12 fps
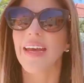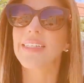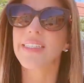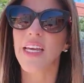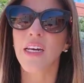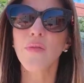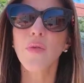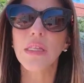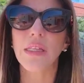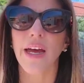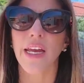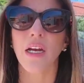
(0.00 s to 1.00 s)
Instead of
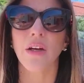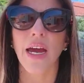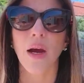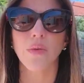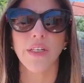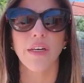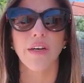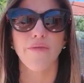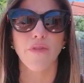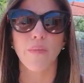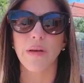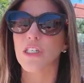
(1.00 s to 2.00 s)
relying on outdated
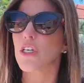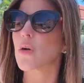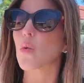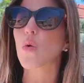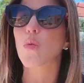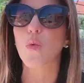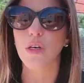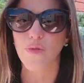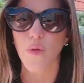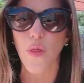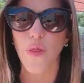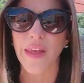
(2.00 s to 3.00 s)
information or
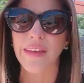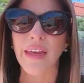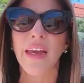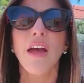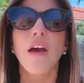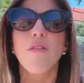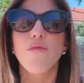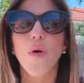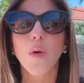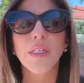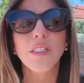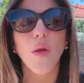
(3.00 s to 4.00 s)
wishful thinking,
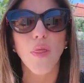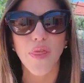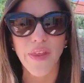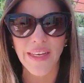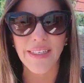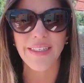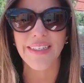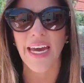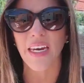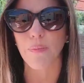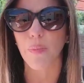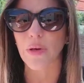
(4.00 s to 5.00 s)
focus on these
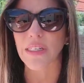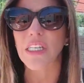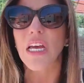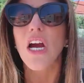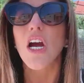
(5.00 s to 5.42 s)
data points.